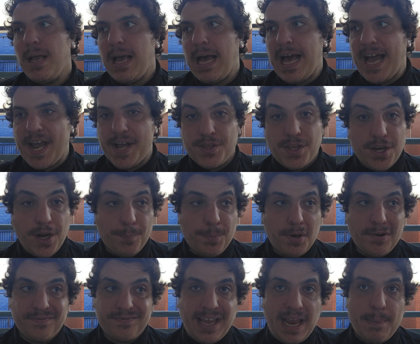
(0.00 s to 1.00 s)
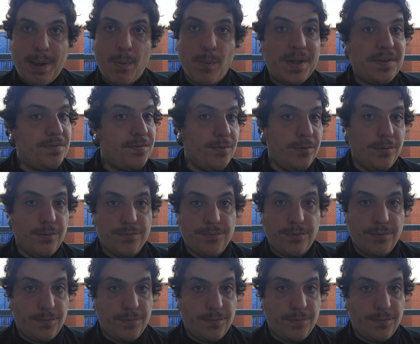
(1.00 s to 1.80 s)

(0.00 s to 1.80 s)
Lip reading: The number of time I went to